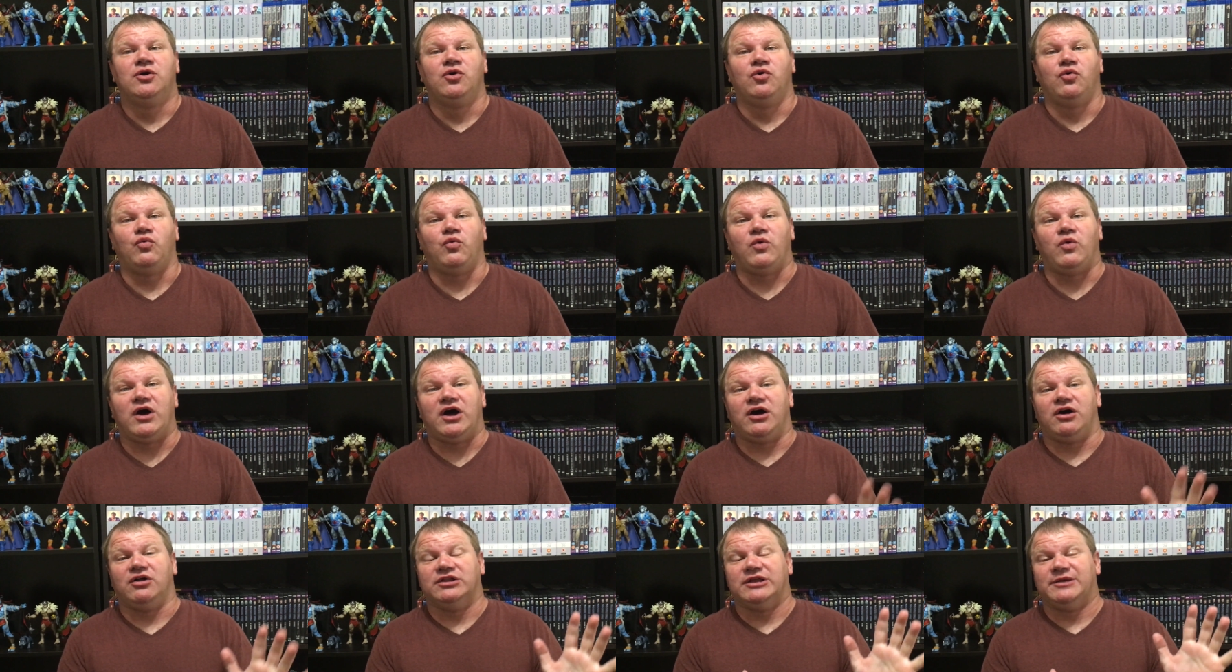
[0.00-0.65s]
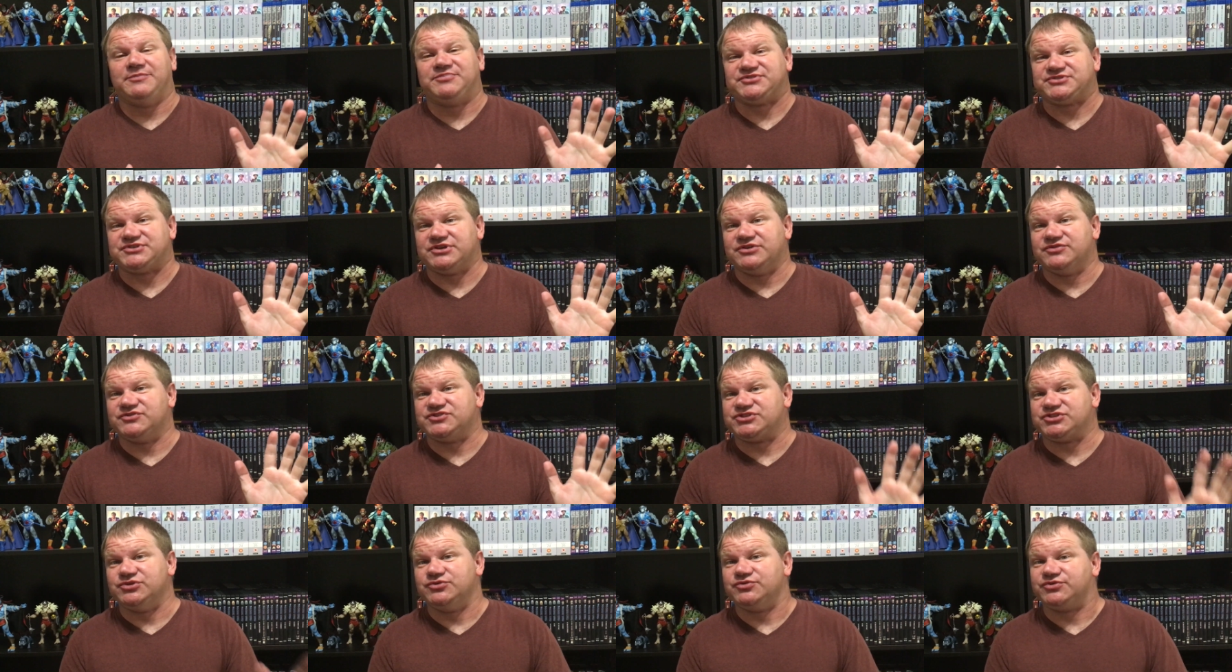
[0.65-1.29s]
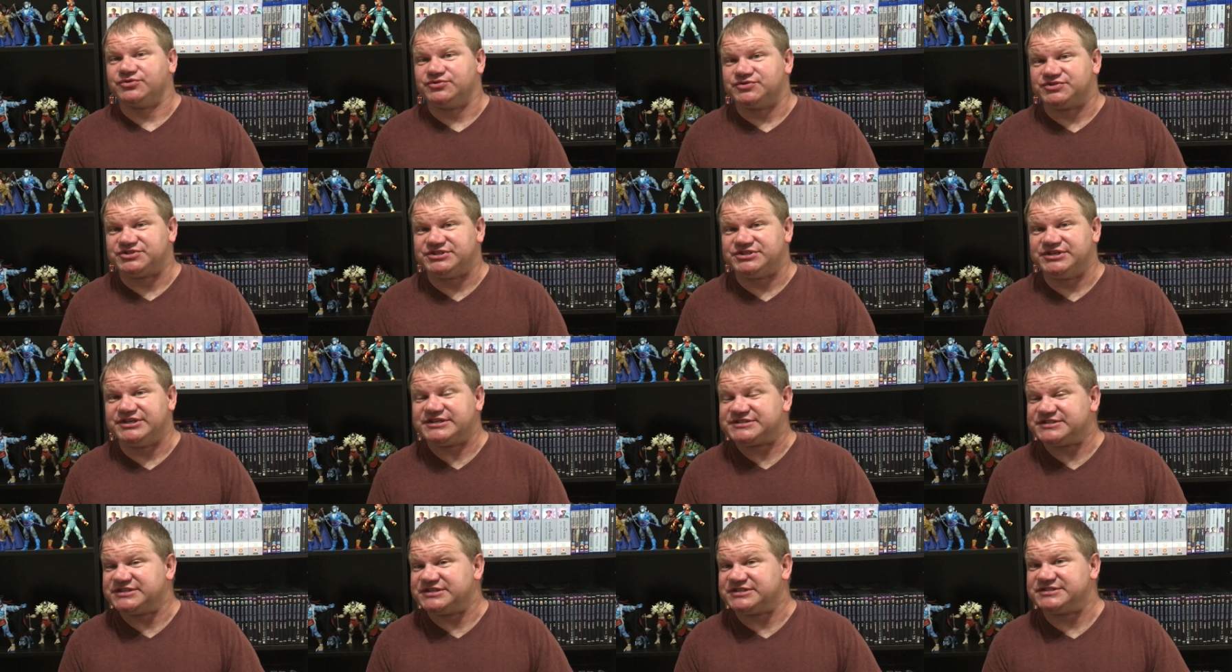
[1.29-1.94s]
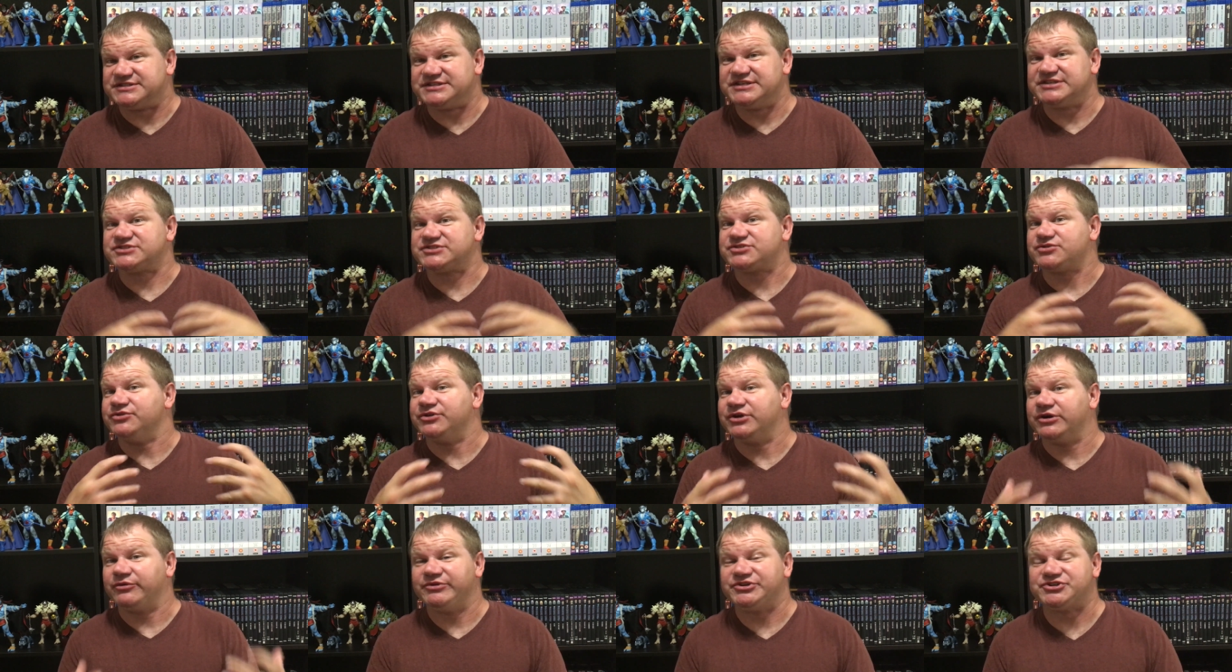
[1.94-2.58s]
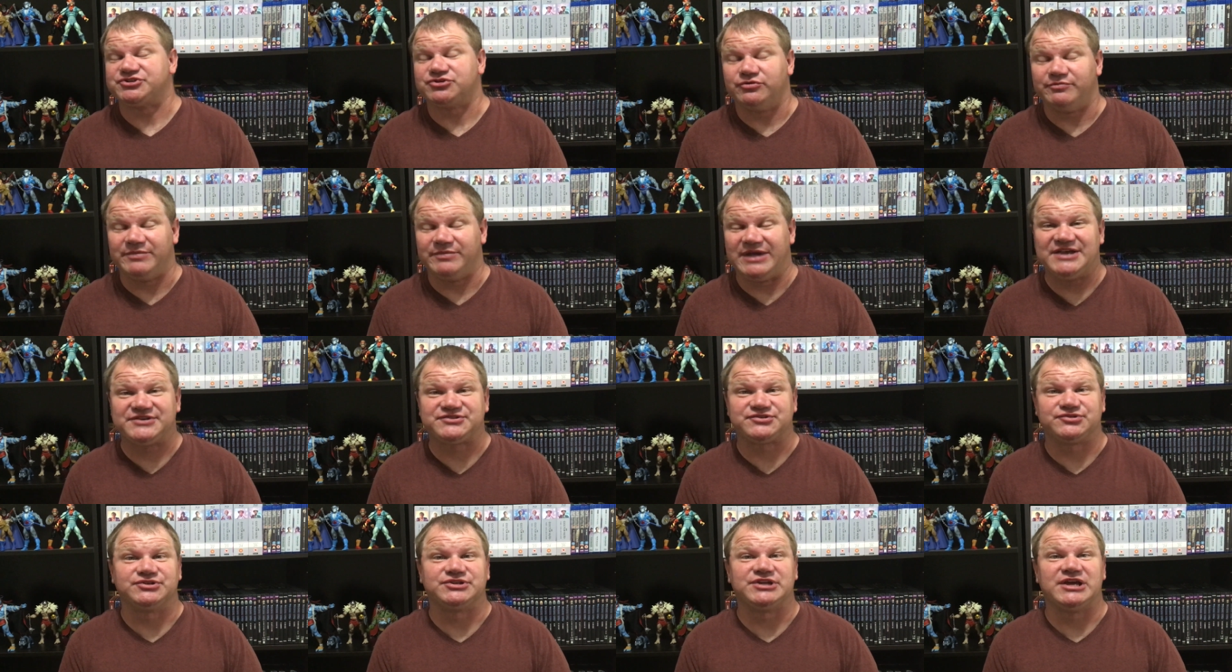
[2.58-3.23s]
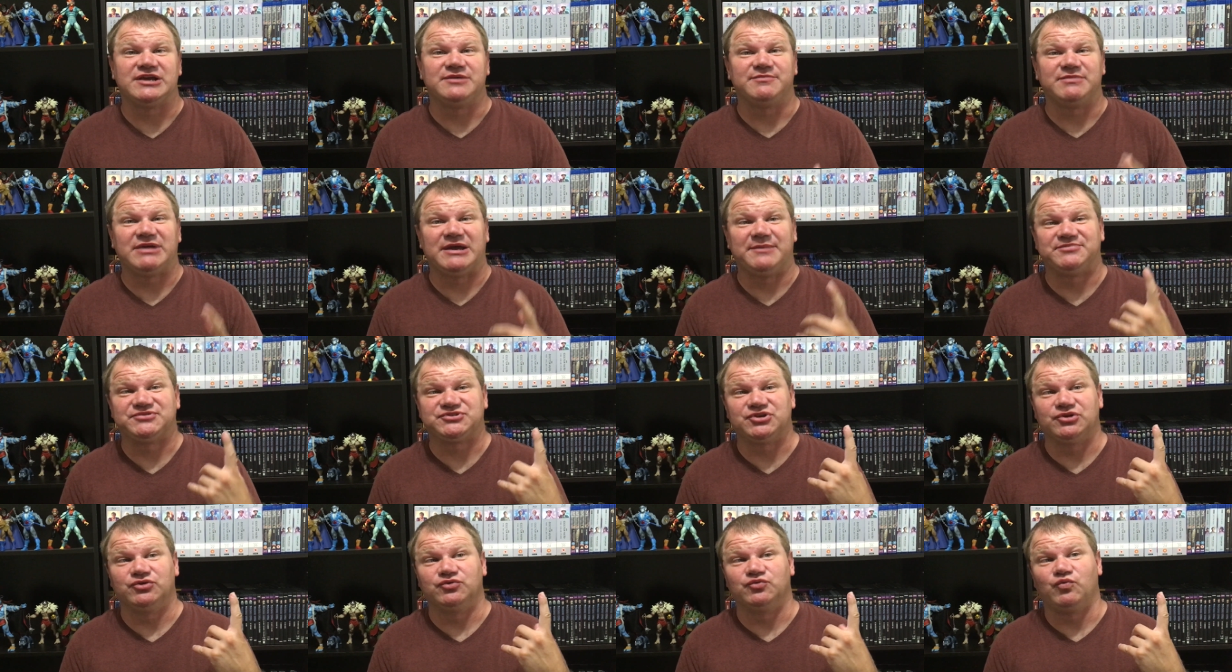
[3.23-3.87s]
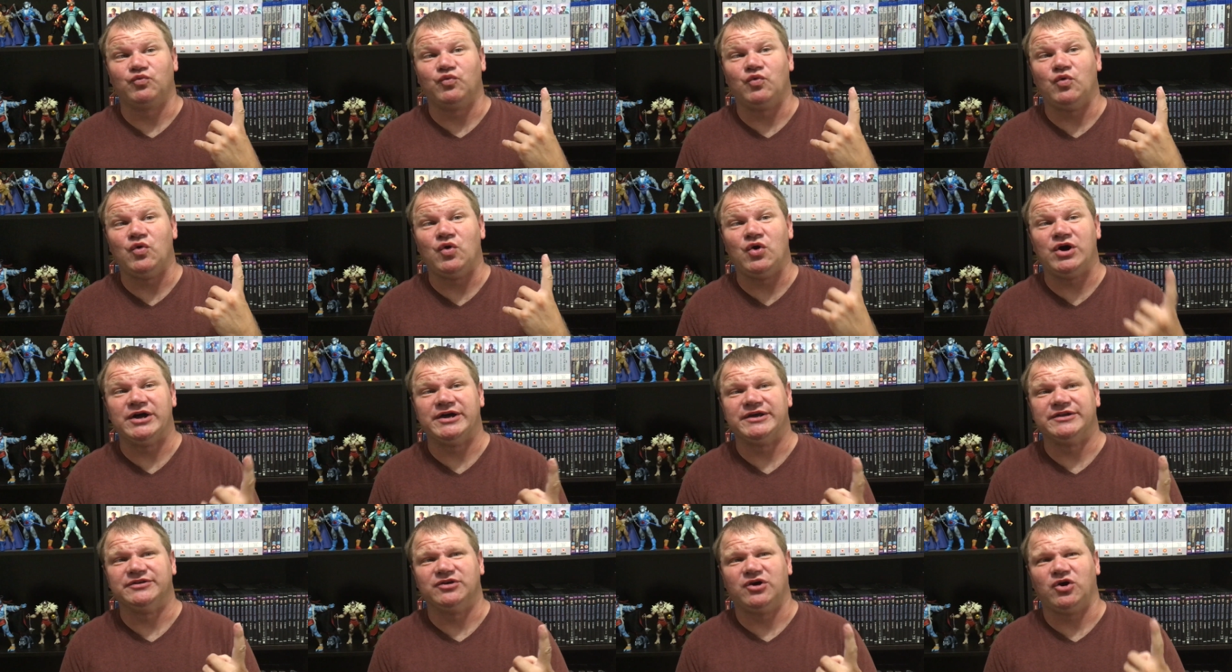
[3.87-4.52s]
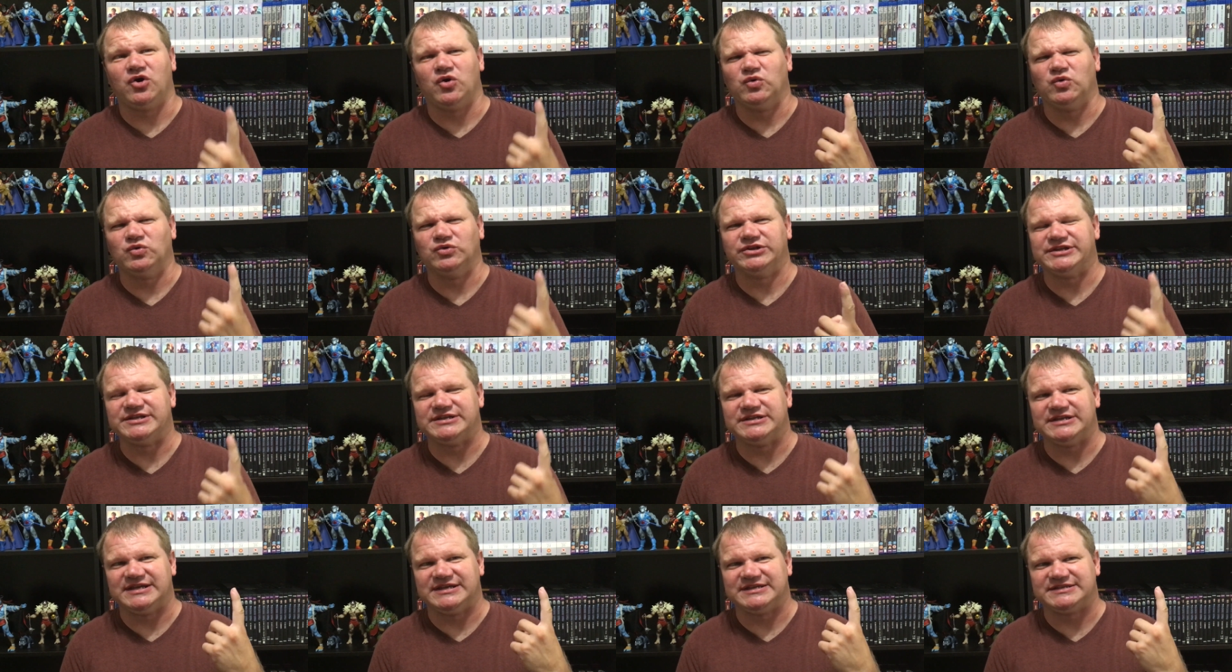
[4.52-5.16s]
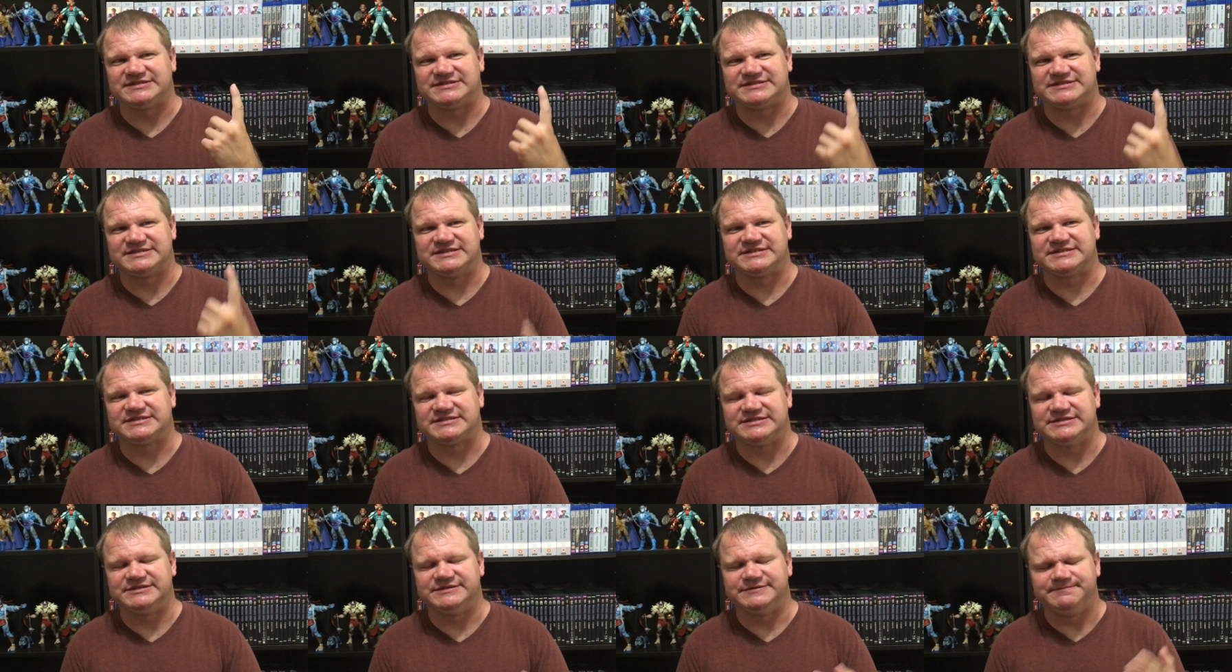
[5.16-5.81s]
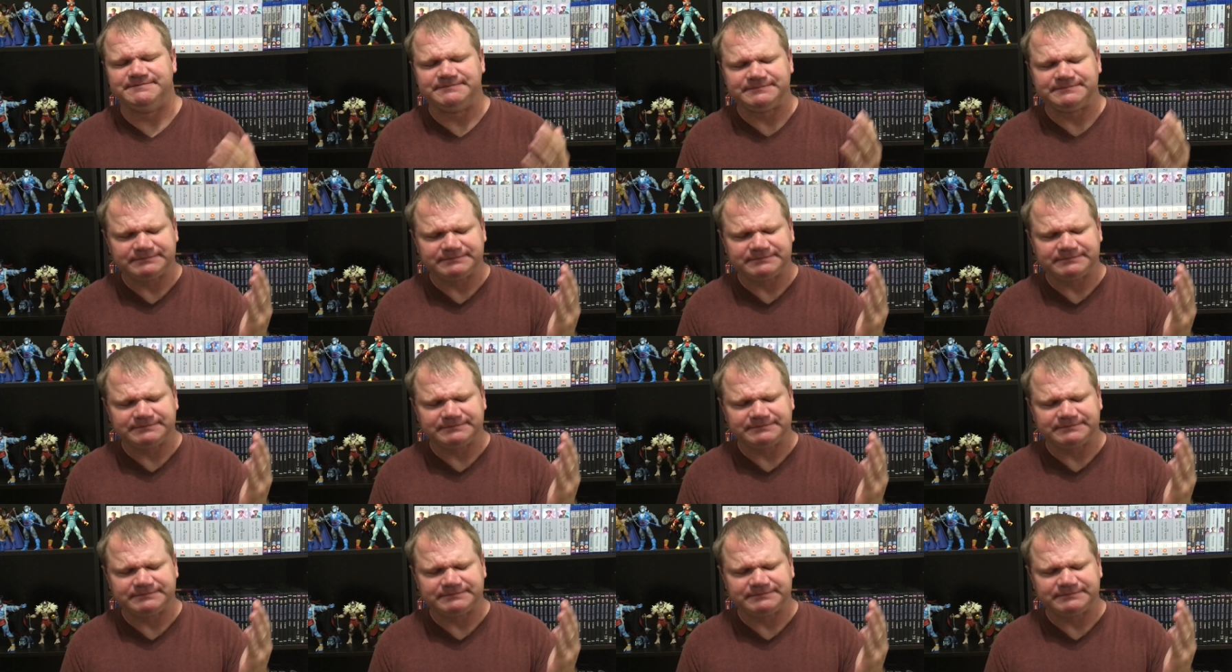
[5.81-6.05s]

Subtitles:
while episodes 2 through 6 exist on their original master tape, episode 1 only existed